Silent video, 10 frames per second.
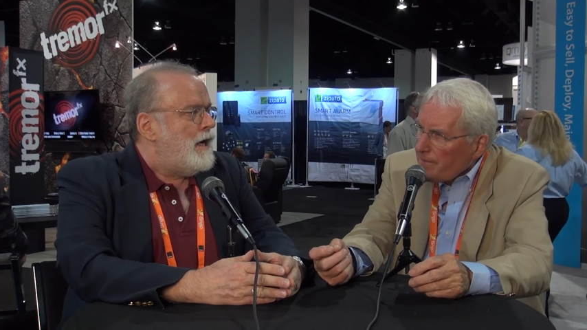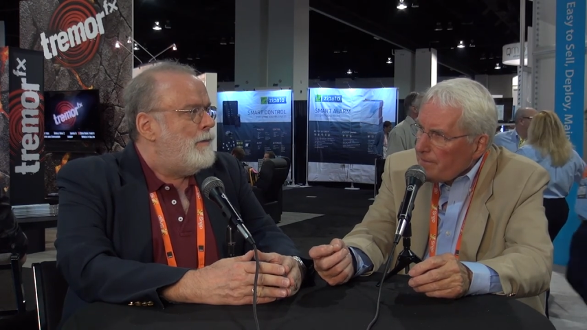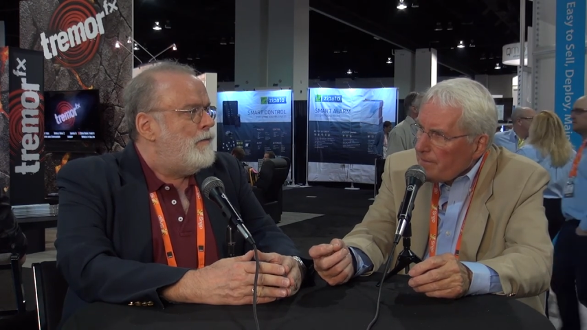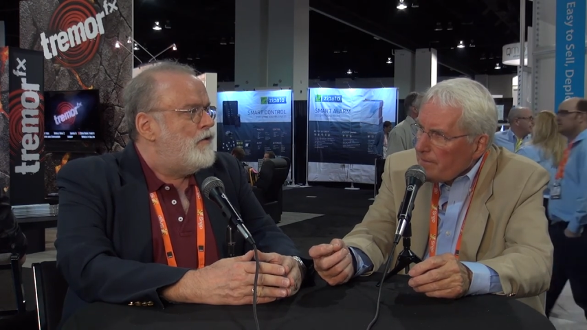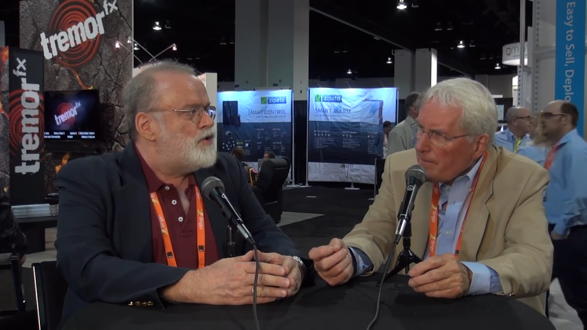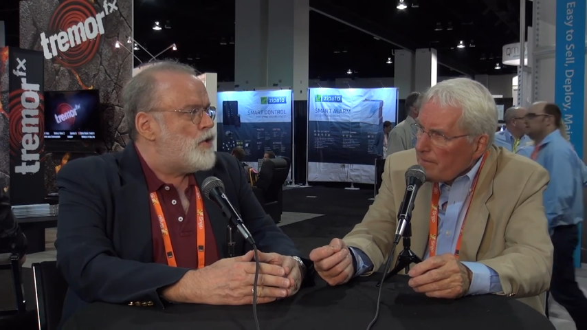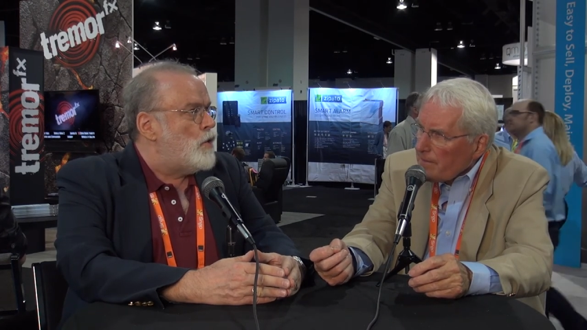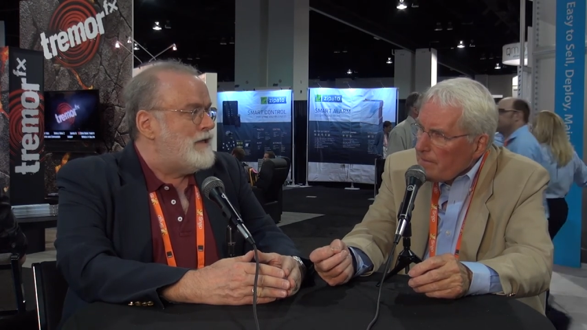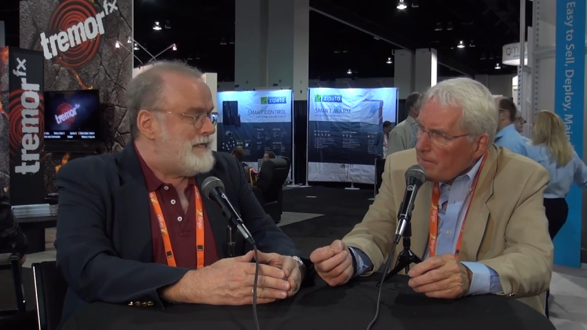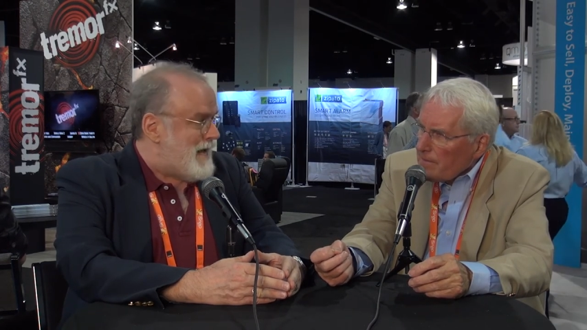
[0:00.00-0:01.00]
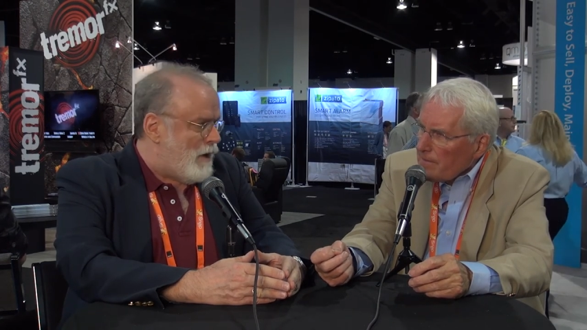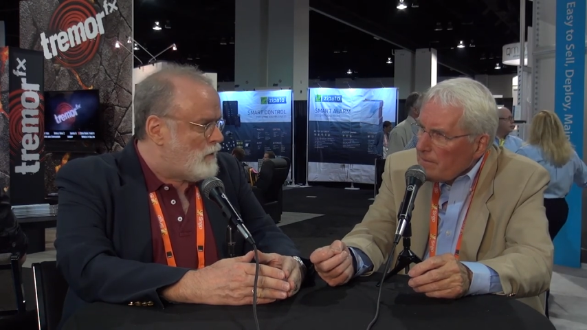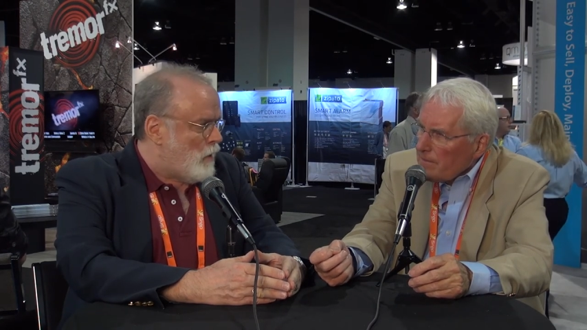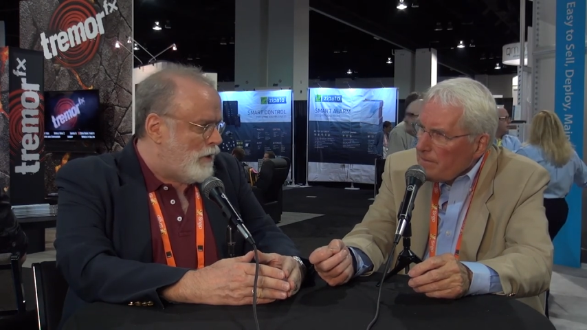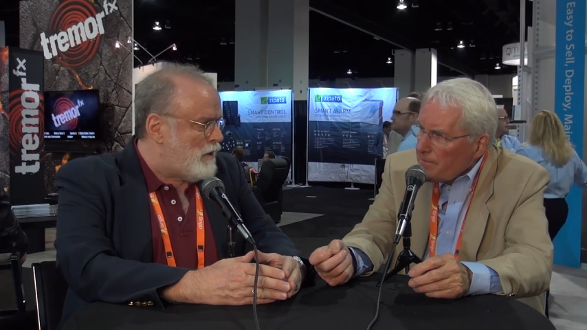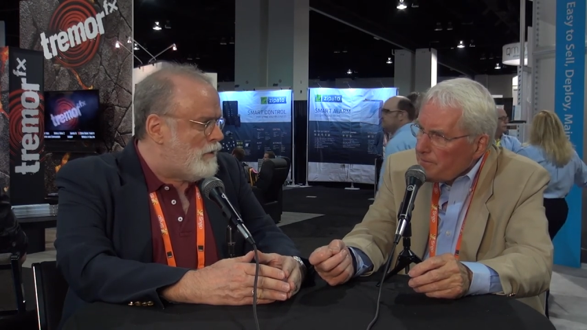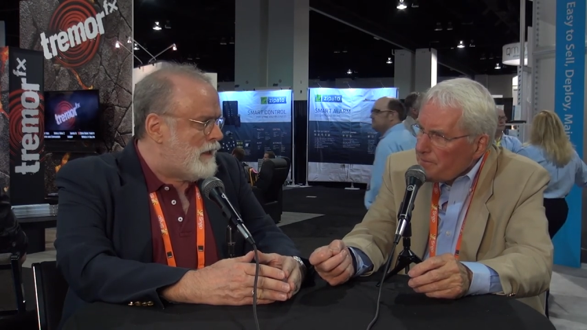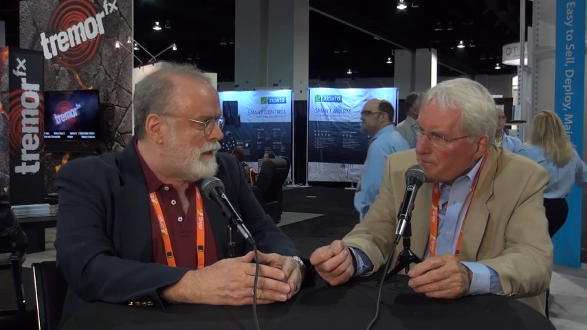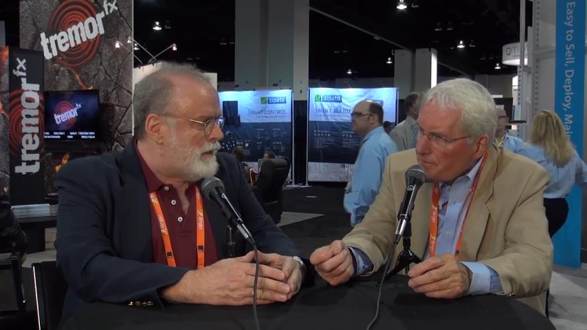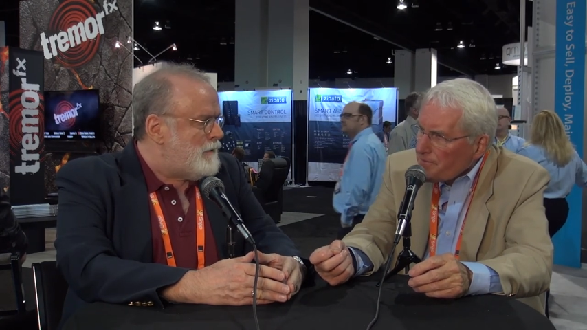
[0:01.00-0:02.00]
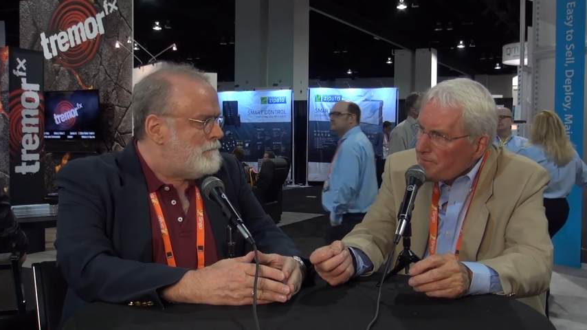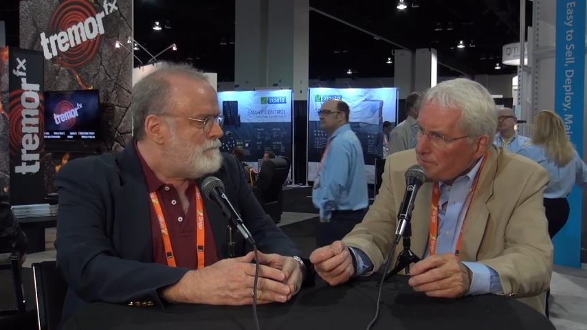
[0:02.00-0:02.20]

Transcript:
Speaker 1: Um, there's only downloading, really.